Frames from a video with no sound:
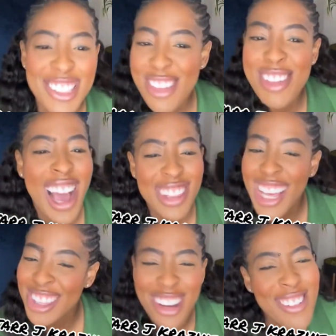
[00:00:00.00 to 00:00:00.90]
Do y'all
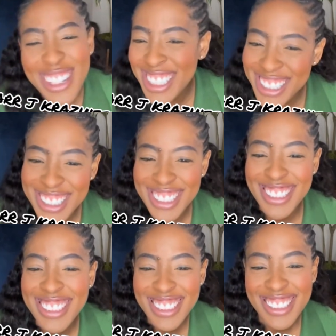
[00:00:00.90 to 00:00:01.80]
not know it?
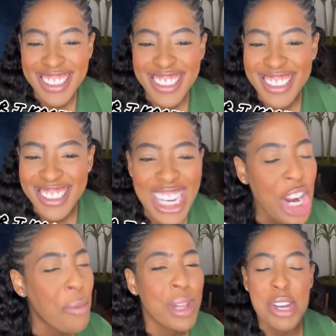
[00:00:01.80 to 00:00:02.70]
He
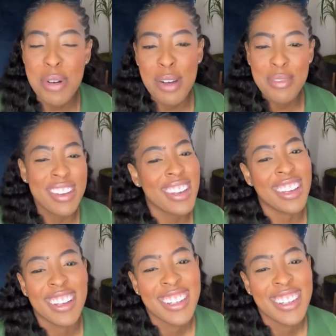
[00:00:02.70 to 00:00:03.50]
don't play about me.